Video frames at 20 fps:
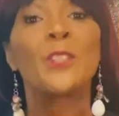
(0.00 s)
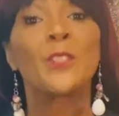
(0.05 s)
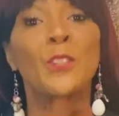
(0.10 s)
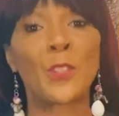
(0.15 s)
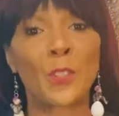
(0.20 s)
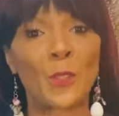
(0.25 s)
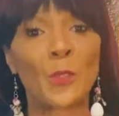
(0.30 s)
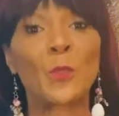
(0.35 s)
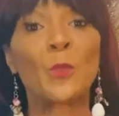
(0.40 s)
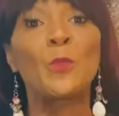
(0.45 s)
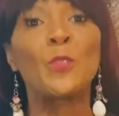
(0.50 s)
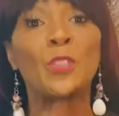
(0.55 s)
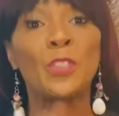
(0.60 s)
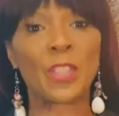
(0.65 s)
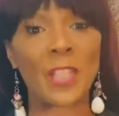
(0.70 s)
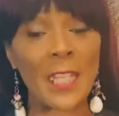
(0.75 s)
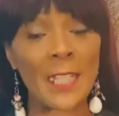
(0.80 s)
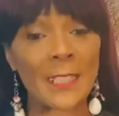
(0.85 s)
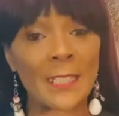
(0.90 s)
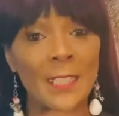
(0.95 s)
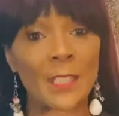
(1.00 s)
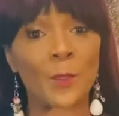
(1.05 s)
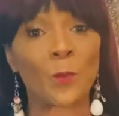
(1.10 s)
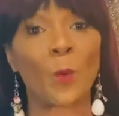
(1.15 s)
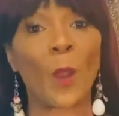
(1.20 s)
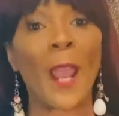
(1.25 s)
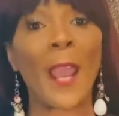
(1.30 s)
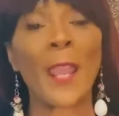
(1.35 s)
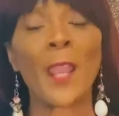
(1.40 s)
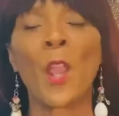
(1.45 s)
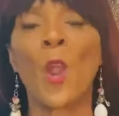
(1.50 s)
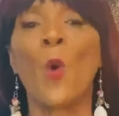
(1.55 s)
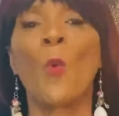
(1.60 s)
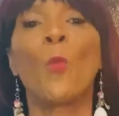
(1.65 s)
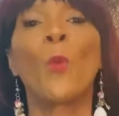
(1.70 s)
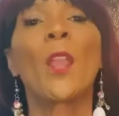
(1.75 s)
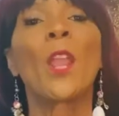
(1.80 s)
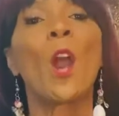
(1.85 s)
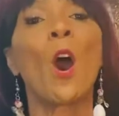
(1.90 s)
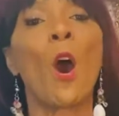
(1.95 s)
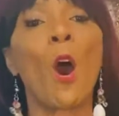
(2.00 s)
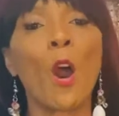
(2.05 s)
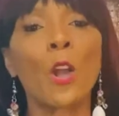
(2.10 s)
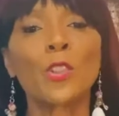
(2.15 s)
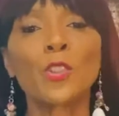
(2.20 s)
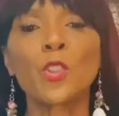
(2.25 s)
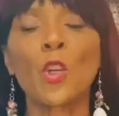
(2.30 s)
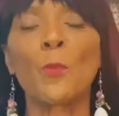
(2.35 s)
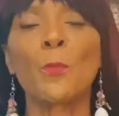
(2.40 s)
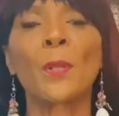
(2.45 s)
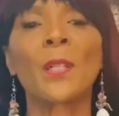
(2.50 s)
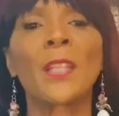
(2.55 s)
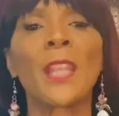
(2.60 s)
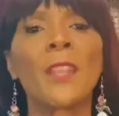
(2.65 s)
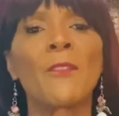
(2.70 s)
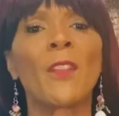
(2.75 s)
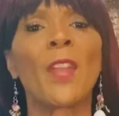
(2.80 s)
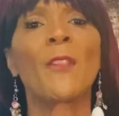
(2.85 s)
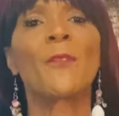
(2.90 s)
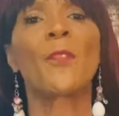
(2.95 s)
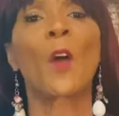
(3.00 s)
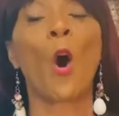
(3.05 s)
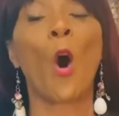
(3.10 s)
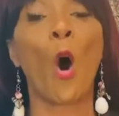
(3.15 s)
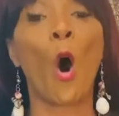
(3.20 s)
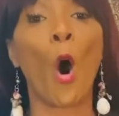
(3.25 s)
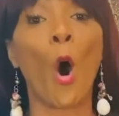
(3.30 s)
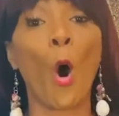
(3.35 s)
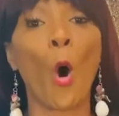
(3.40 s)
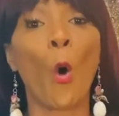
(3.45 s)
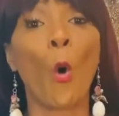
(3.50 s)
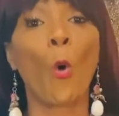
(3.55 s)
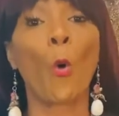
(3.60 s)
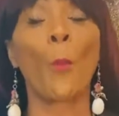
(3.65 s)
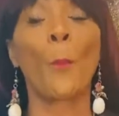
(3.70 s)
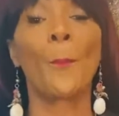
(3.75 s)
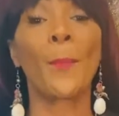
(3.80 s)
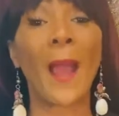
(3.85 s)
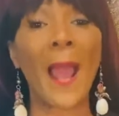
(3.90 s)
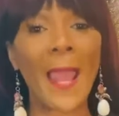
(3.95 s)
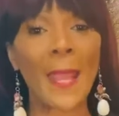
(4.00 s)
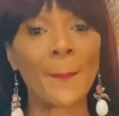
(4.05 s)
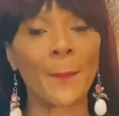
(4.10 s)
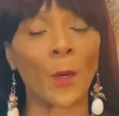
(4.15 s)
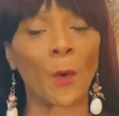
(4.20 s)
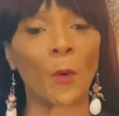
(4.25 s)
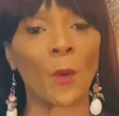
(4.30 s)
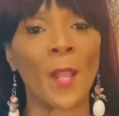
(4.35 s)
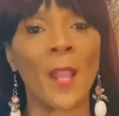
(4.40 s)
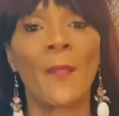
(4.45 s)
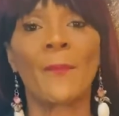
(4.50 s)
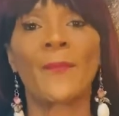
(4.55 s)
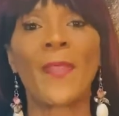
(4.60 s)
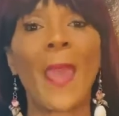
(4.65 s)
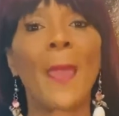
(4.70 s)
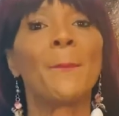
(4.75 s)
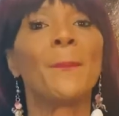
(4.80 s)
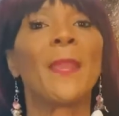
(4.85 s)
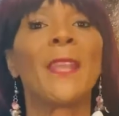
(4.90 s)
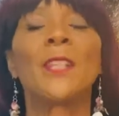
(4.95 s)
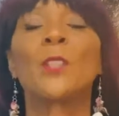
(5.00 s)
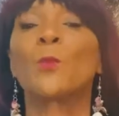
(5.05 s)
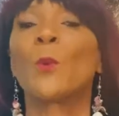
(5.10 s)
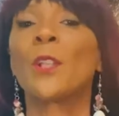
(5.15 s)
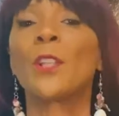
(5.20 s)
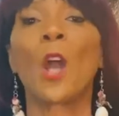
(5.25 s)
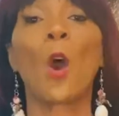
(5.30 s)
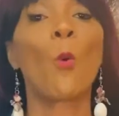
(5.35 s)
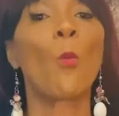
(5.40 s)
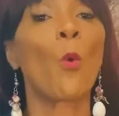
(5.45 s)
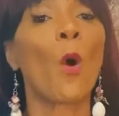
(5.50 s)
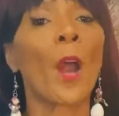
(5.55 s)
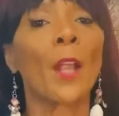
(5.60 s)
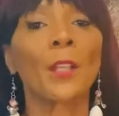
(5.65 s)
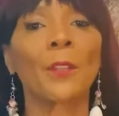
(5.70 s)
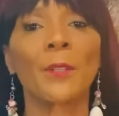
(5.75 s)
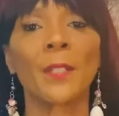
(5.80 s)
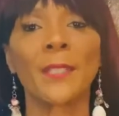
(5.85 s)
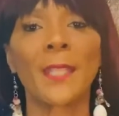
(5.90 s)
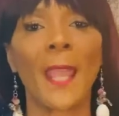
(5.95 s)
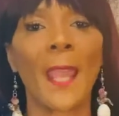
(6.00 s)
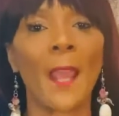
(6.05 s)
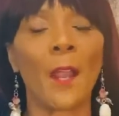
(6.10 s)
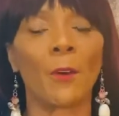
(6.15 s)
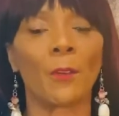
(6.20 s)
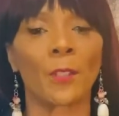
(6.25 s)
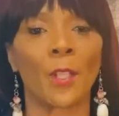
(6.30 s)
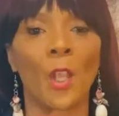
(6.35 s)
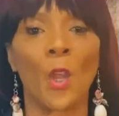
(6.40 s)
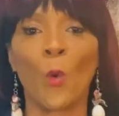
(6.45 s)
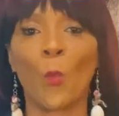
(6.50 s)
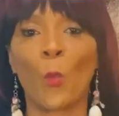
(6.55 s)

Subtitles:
to Jesus, right? We also believe in the whole Bible. That means we don't water it down.